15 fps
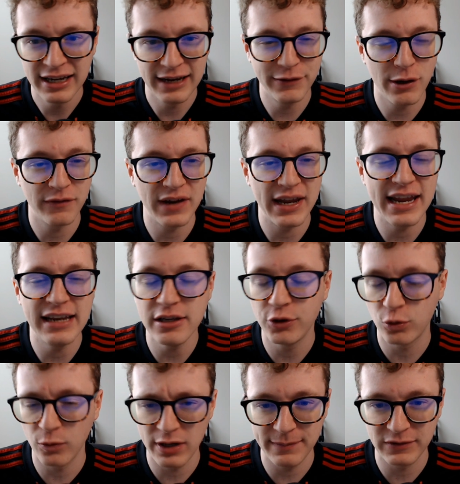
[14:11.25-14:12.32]
If you have any
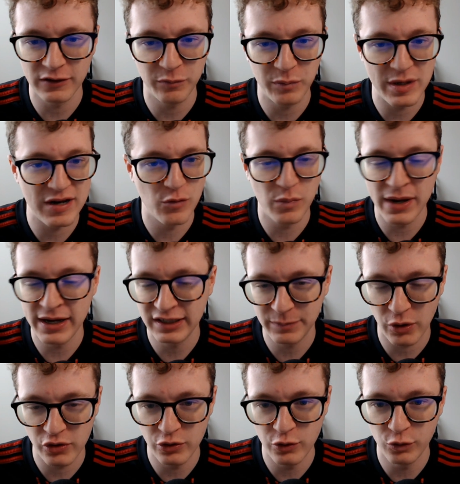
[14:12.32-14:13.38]
dreams of being a
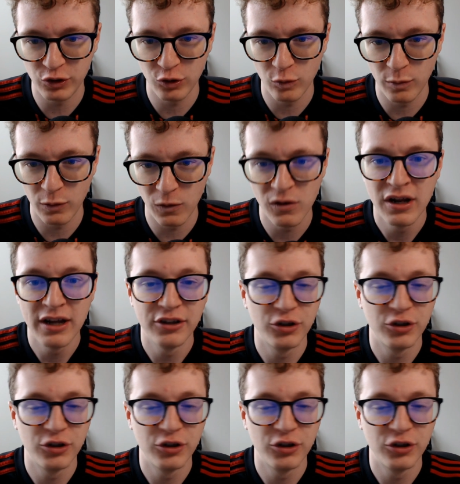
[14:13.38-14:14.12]
baseball YouTuber,